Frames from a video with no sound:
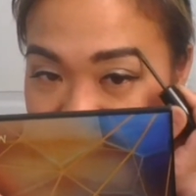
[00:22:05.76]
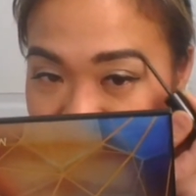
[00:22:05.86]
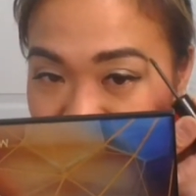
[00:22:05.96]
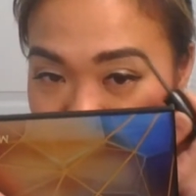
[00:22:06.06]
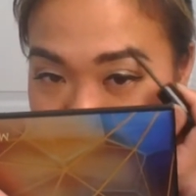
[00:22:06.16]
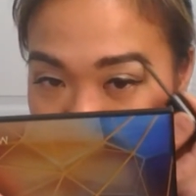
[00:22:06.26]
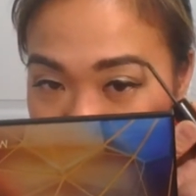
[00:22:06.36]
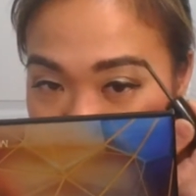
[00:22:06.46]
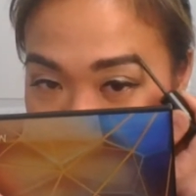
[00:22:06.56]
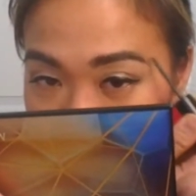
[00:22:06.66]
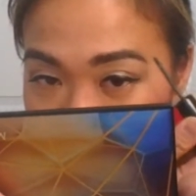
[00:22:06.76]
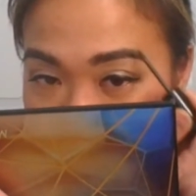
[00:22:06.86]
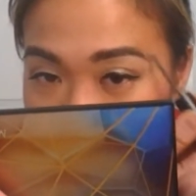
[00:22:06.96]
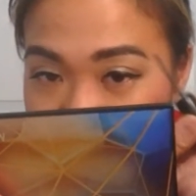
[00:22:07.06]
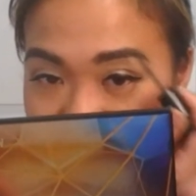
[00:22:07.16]
And it frames your
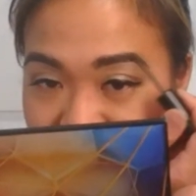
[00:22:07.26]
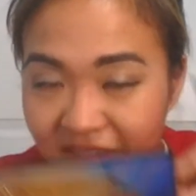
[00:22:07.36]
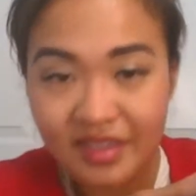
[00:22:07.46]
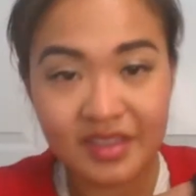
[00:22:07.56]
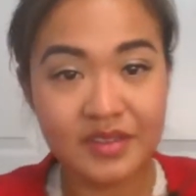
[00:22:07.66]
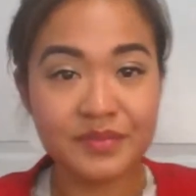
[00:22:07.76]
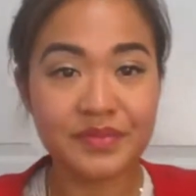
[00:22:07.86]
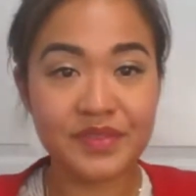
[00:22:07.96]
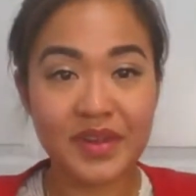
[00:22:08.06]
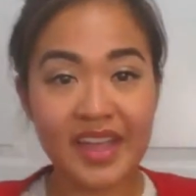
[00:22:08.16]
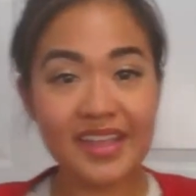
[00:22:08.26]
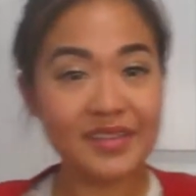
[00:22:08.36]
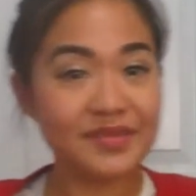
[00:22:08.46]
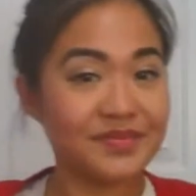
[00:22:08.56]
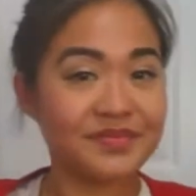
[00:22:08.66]
face,
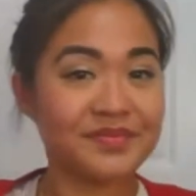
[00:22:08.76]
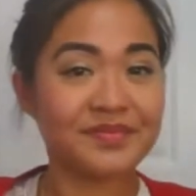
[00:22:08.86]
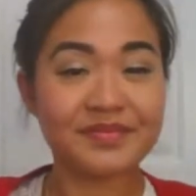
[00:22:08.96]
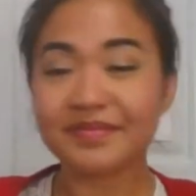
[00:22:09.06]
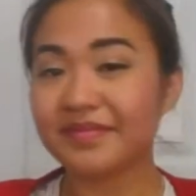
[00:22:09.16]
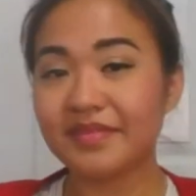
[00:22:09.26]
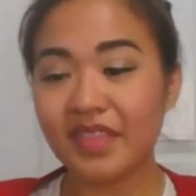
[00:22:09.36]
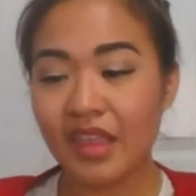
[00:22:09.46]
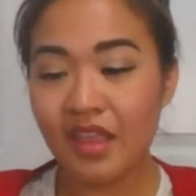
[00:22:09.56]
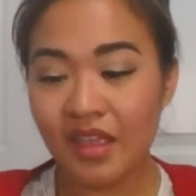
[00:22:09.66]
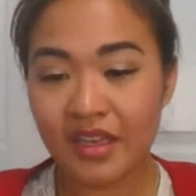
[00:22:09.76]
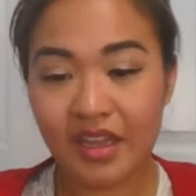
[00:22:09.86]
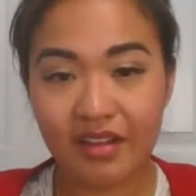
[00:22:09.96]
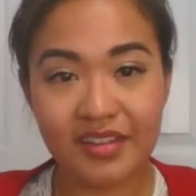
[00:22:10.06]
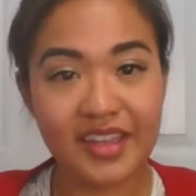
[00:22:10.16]
right?
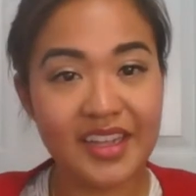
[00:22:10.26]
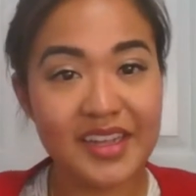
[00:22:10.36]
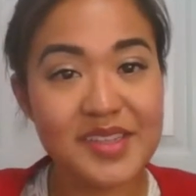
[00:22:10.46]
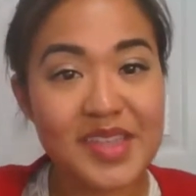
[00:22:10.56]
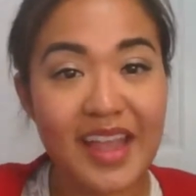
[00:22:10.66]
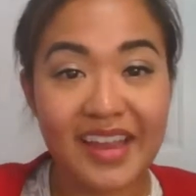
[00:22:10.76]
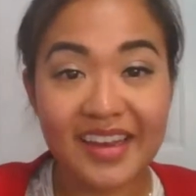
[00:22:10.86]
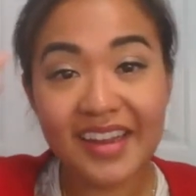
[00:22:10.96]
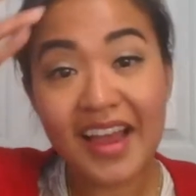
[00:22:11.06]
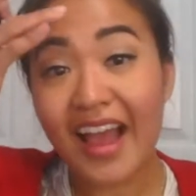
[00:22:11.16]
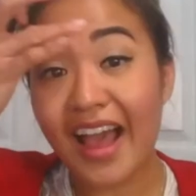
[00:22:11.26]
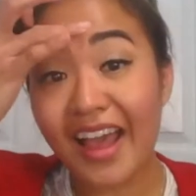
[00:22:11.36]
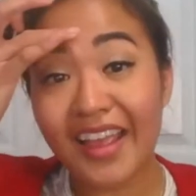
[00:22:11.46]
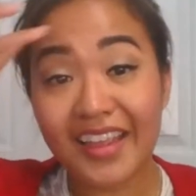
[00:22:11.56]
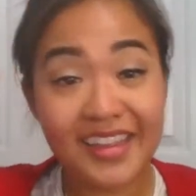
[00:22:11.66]
Now, like I said,
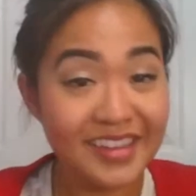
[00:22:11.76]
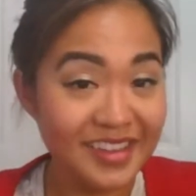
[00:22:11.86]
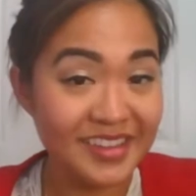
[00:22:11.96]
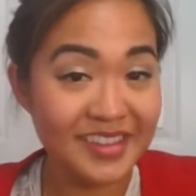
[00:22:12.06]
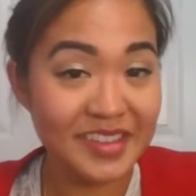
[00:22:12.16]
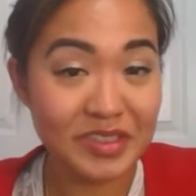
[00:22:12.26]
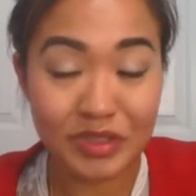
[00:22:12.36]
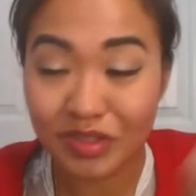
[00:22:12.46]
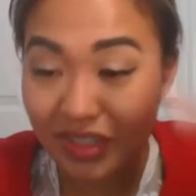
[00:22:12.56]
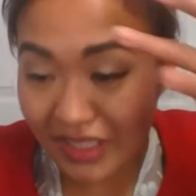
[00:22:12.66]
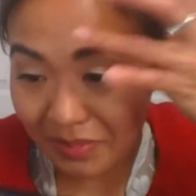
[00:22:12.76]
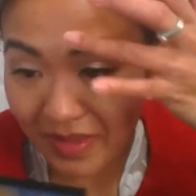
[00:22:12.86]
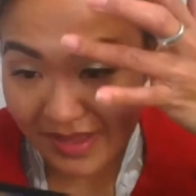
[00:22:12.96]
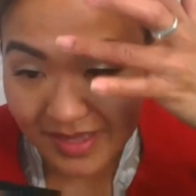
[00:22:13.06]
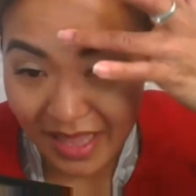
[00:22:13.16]
I usually
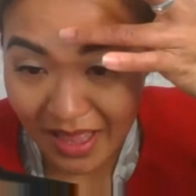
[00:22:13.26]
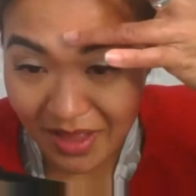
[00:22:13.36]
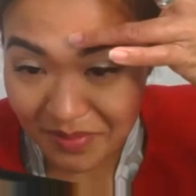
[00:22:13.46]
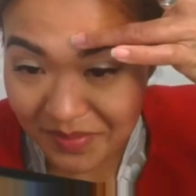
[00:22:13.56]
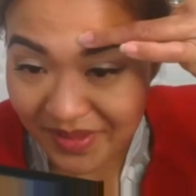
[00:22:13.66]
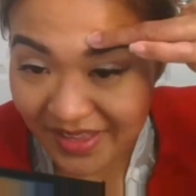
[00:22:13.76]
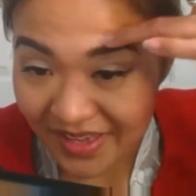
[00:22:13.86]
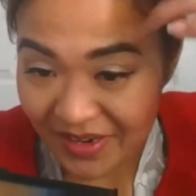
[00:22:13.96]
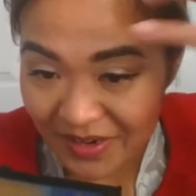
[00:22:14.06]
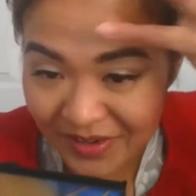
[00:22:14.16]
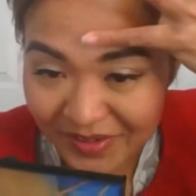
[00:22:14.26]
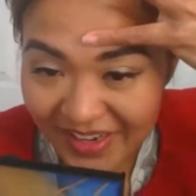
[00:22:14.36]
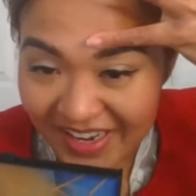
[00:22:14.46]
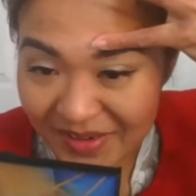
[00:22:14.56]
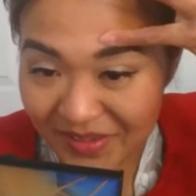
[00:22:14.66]
mess up,
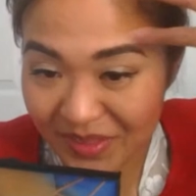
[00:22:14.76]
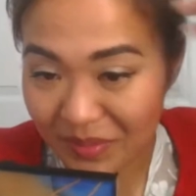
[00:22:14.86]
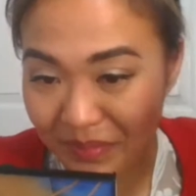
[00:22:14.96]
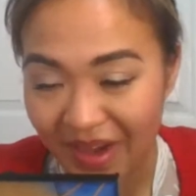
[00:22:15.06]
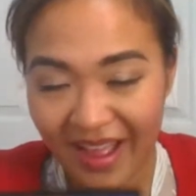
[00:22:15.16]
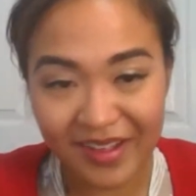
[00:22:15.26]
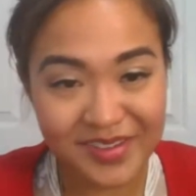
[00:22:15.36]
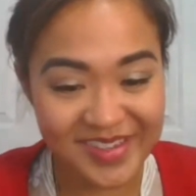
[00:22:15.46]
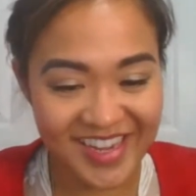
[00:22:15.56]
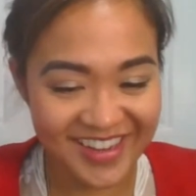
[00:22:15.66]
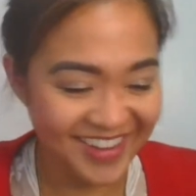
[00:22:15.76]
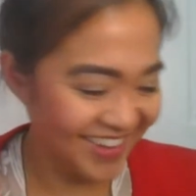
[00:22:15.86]
right, with the brows.